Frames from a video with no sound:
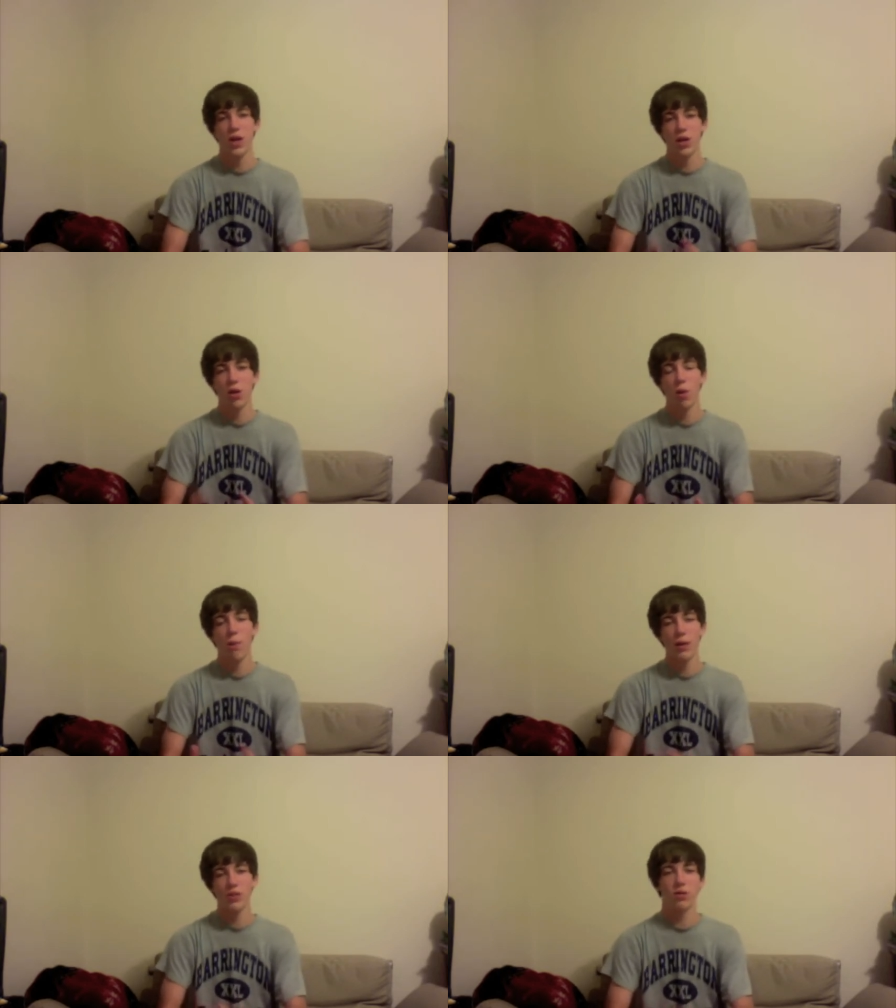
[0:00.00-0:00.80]
And the whole
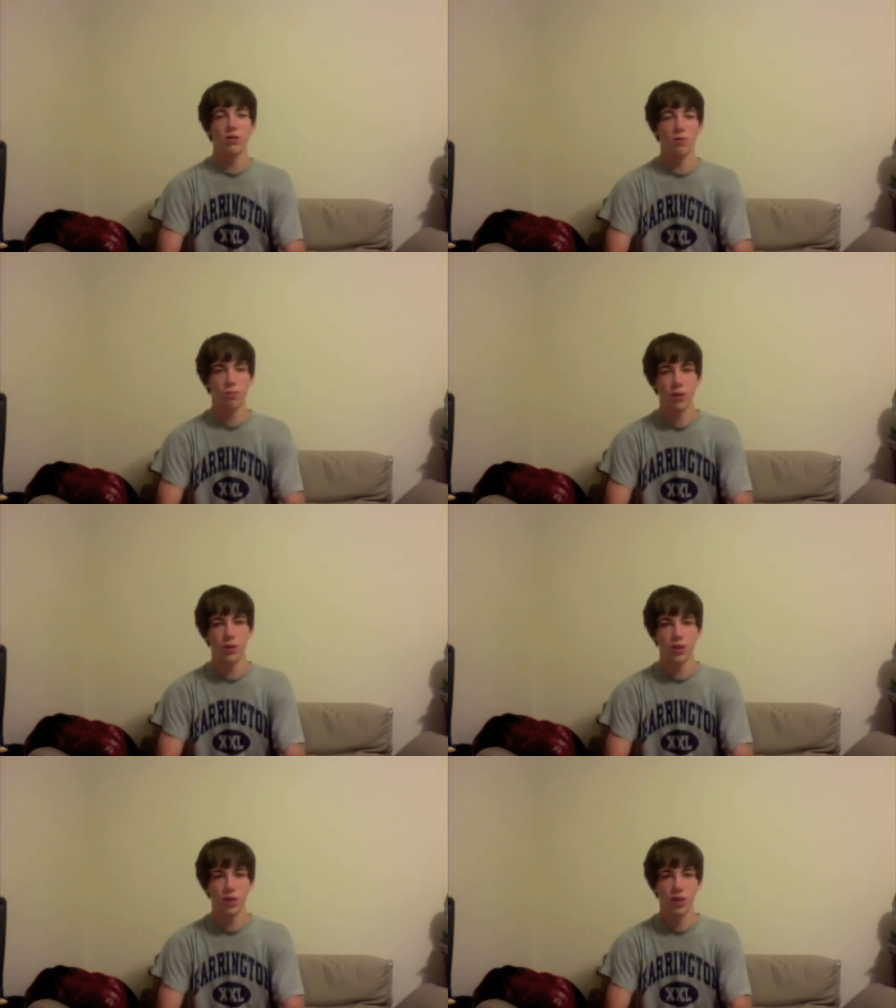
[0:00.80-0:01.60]

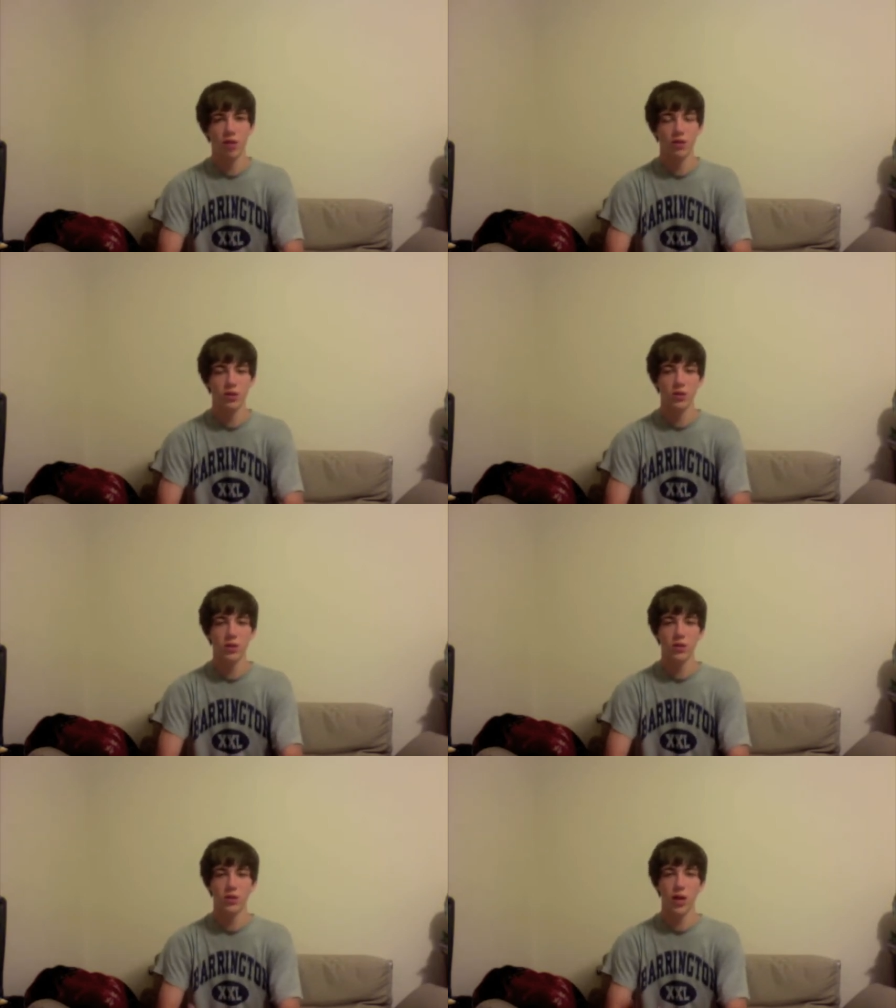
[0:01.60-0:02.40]
basic thing of this
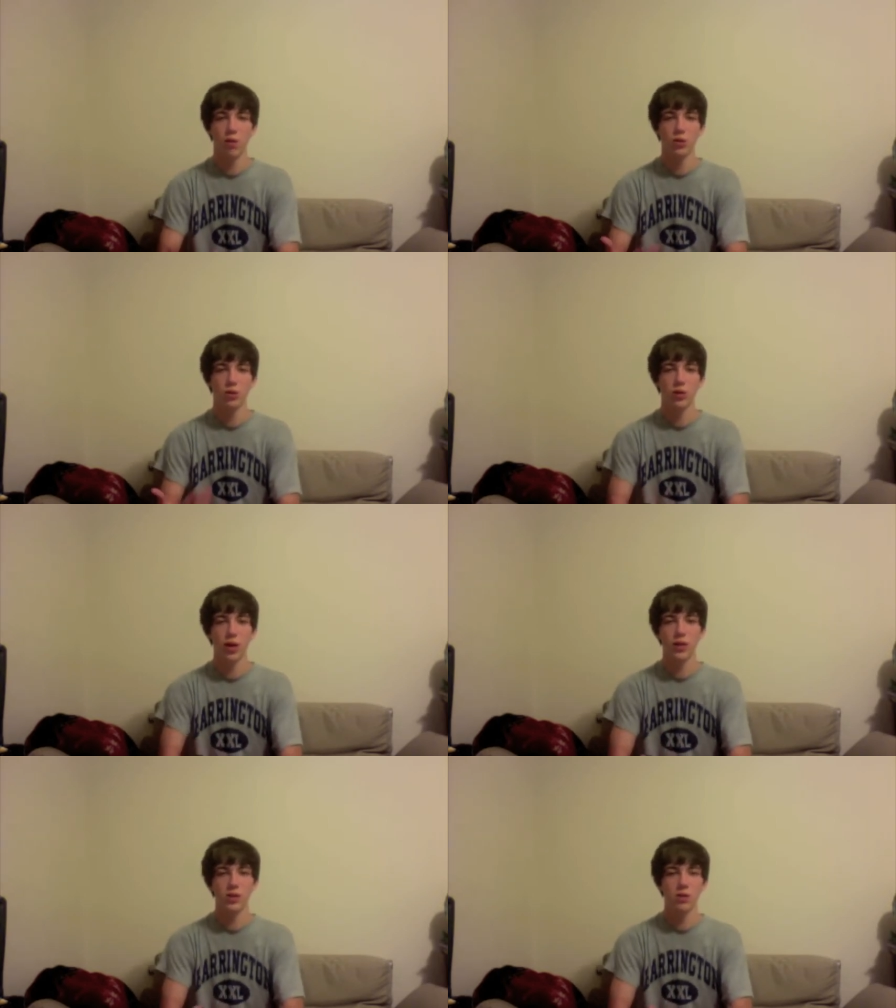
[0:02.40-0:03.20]
is I want you
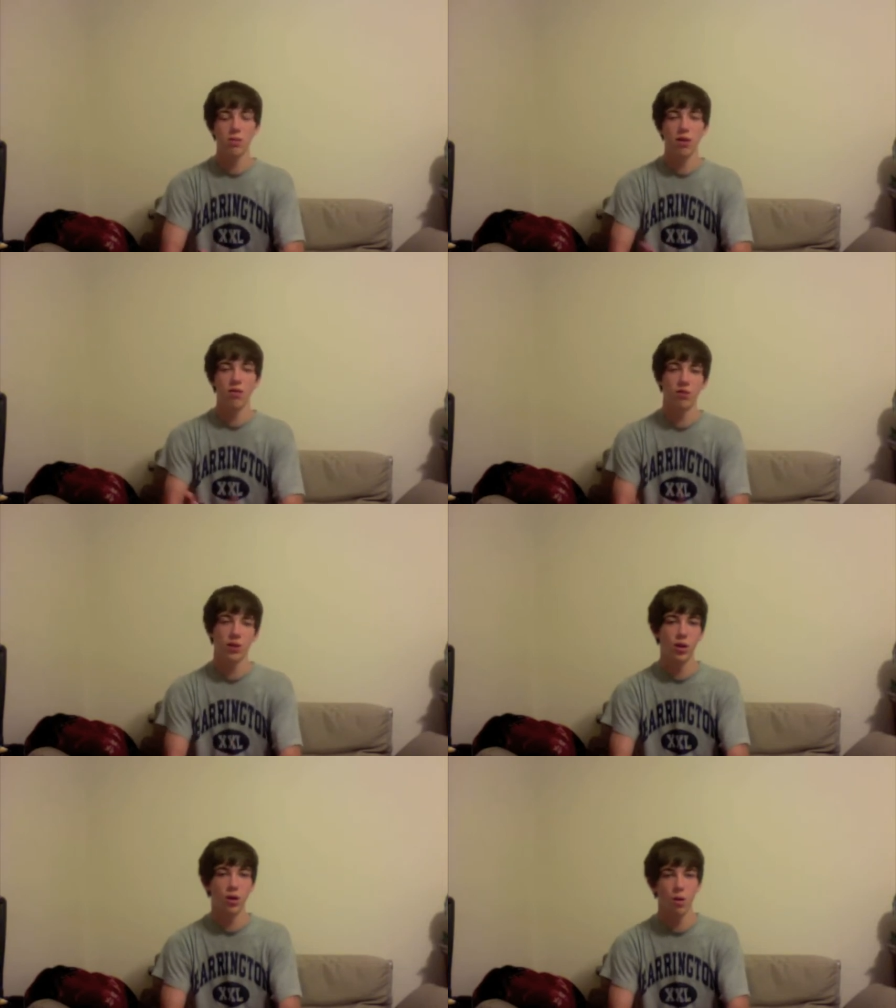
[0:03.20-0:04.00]
guys to make a
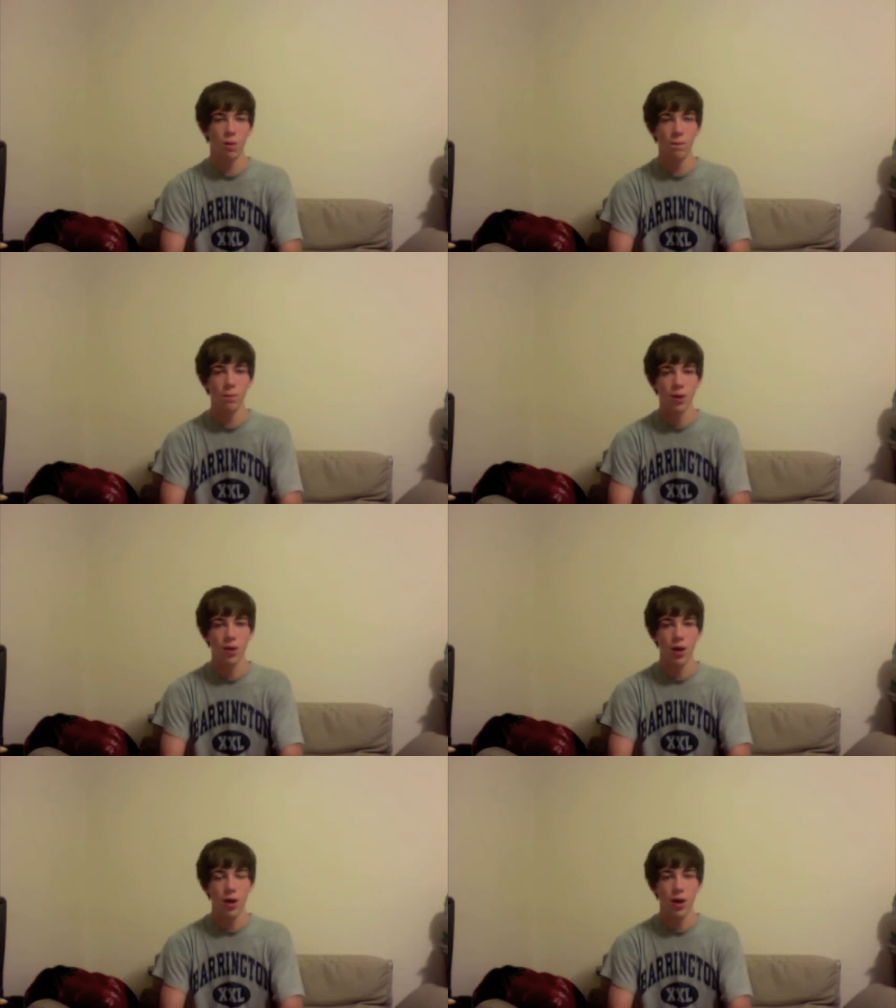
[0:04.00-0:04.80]
video
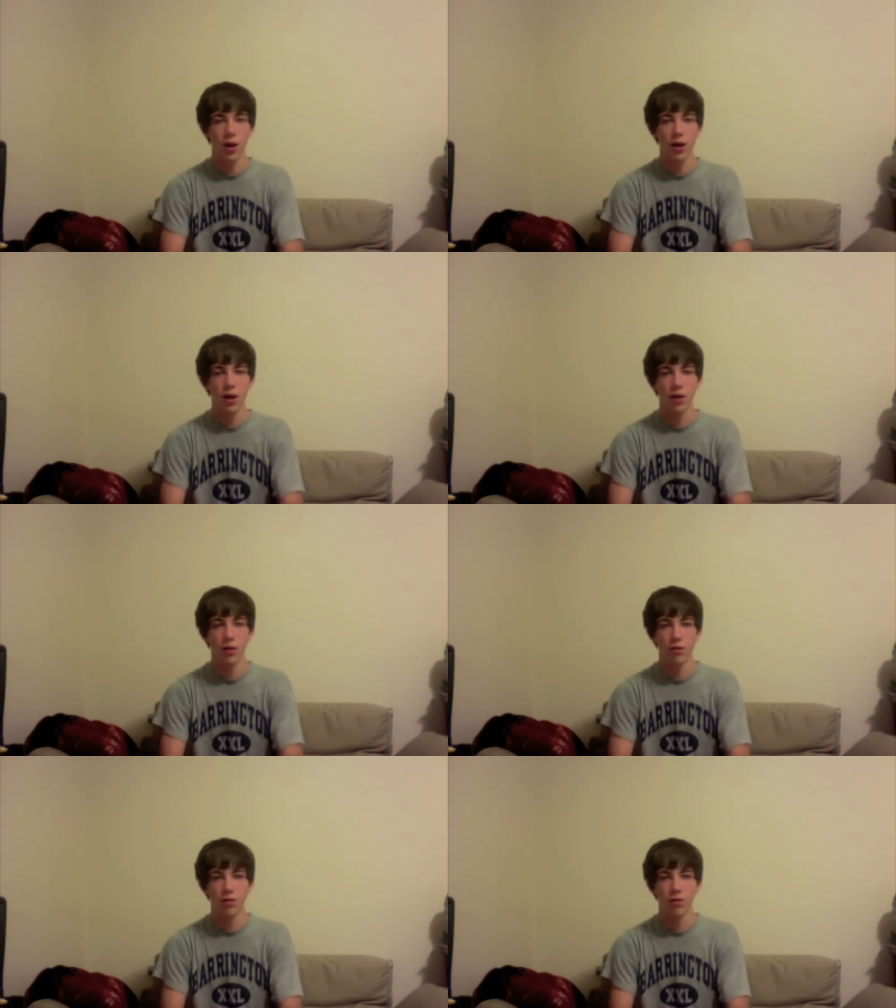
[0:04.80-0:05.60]

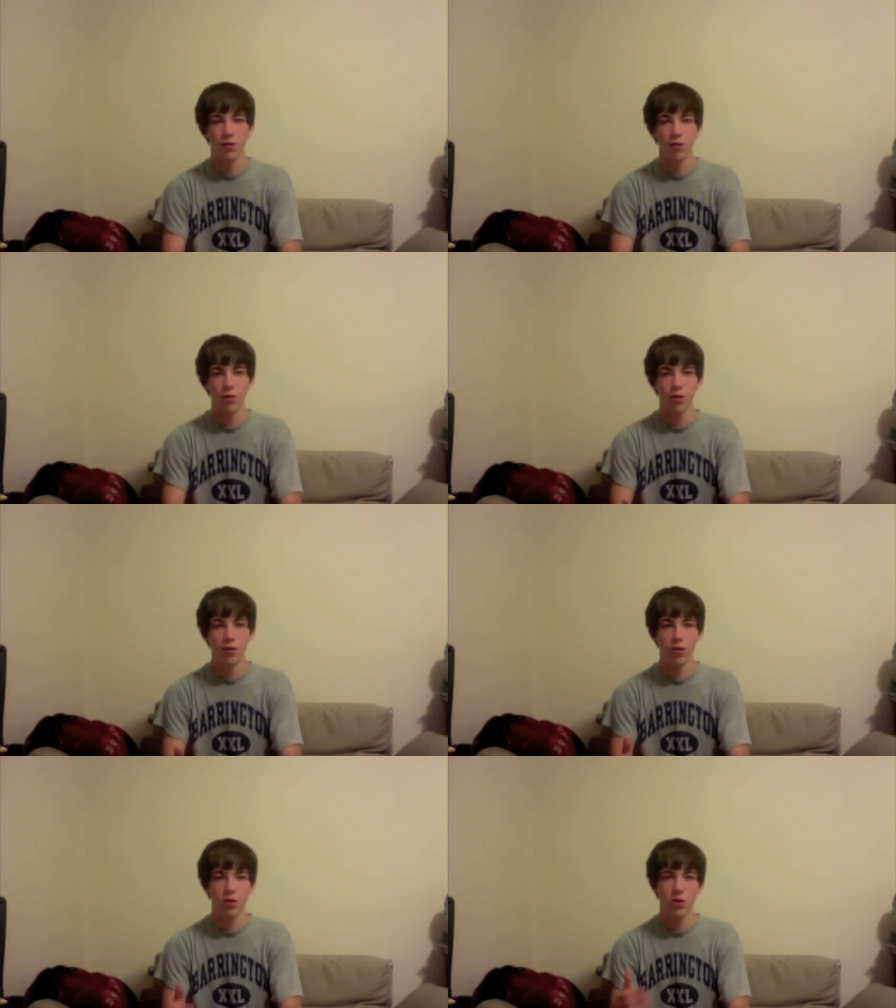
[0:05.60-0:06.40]
of,
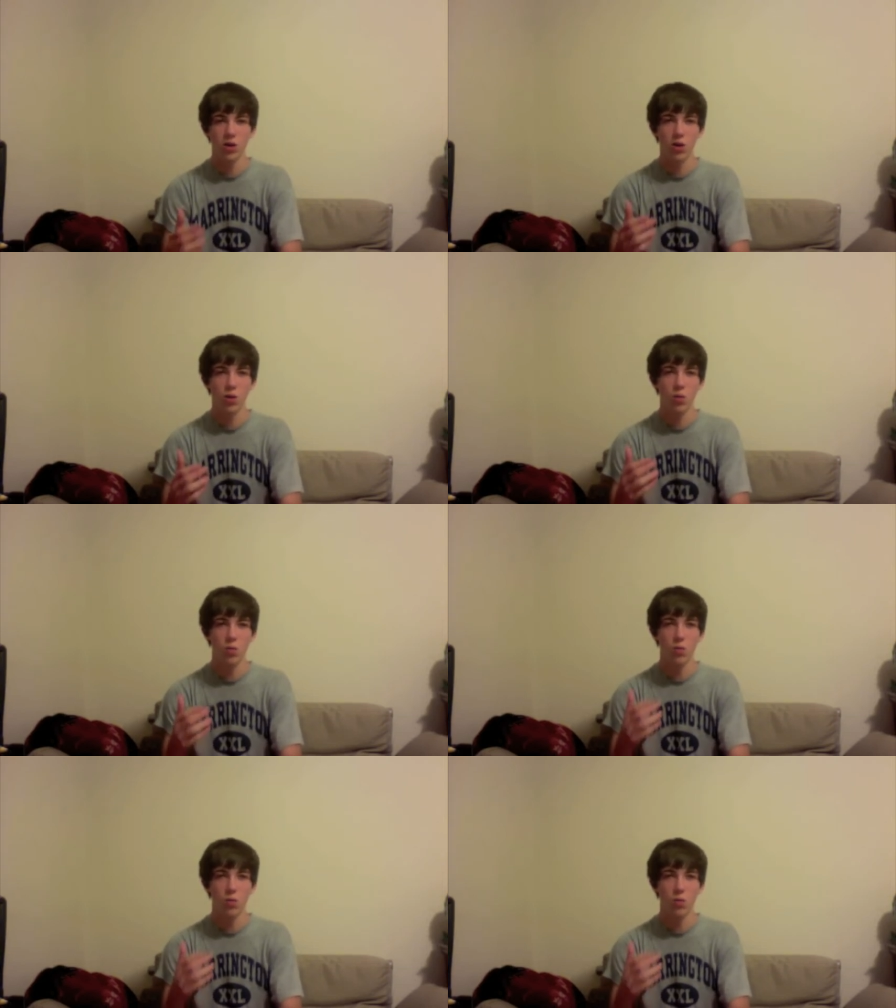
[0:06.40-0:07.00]
you know,